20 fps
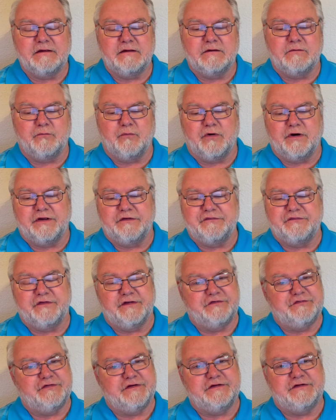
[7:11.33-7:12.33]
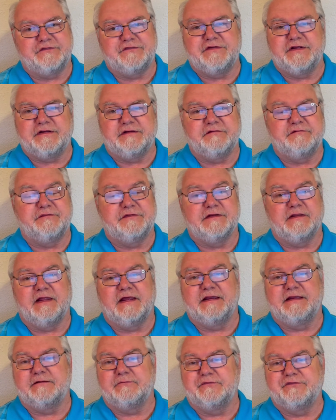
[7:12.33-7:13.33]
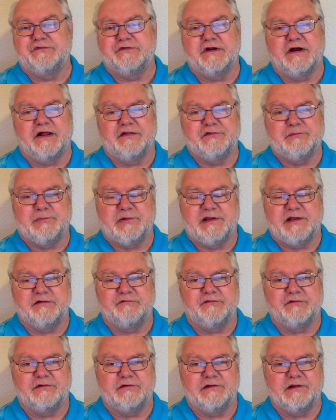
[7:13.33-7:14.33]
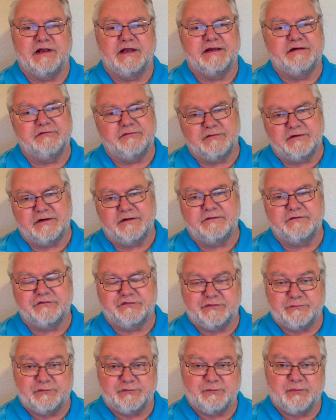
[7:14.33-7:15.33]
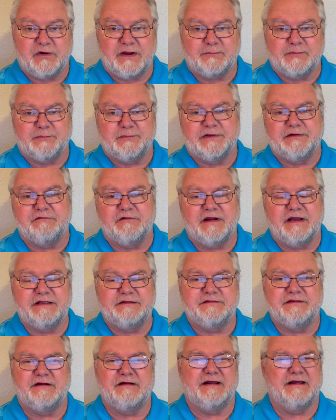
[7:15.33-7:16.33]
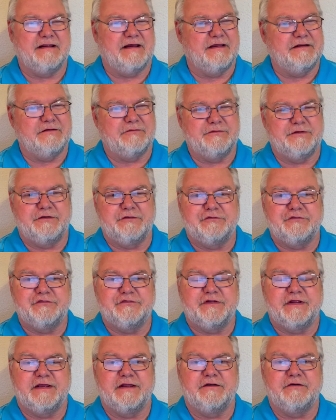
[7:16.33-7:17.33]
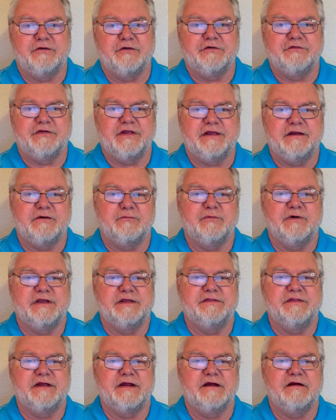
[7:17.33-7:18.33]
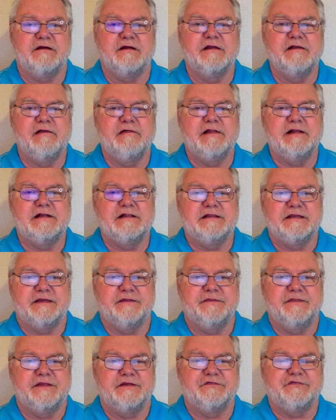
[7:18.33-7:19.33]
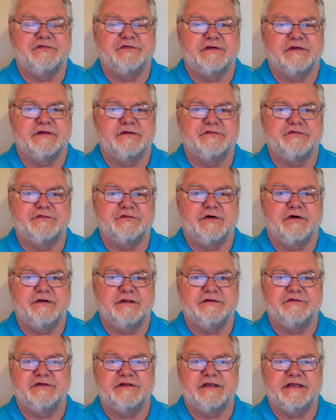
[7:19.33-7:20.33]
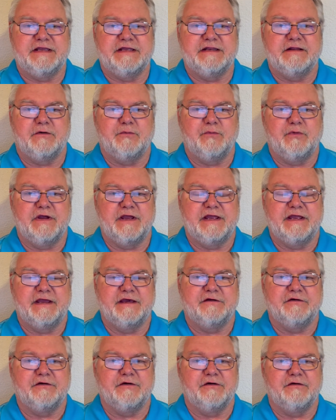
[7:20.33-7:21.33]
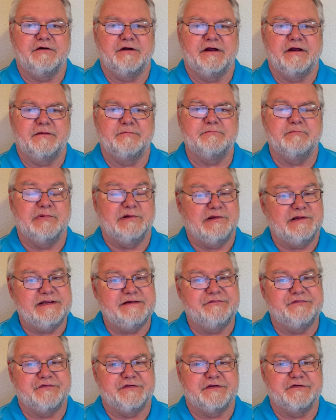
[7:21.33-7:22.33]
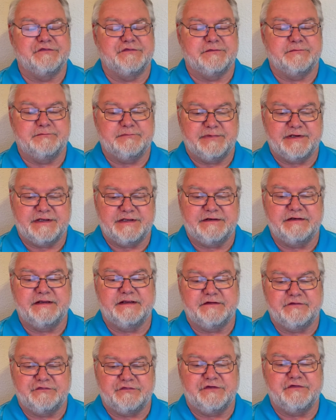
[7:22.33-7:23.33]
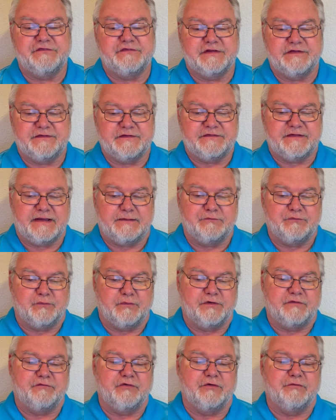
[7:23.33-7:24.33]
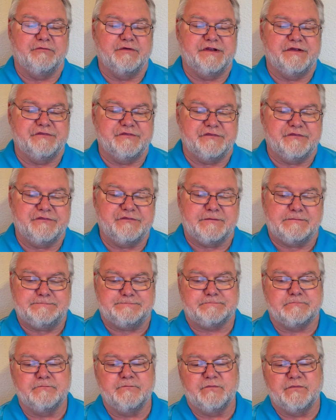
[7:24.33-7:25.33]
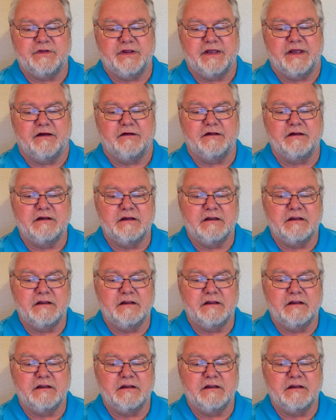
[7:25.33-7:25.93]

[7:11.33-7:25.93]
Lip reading: was that she just didn't feel like it was God's plan for her life. Well, she was probably right there. I don't understand her takeaway there in this starting to eat away at her belief system, but she said that that was one of her reasons. Now,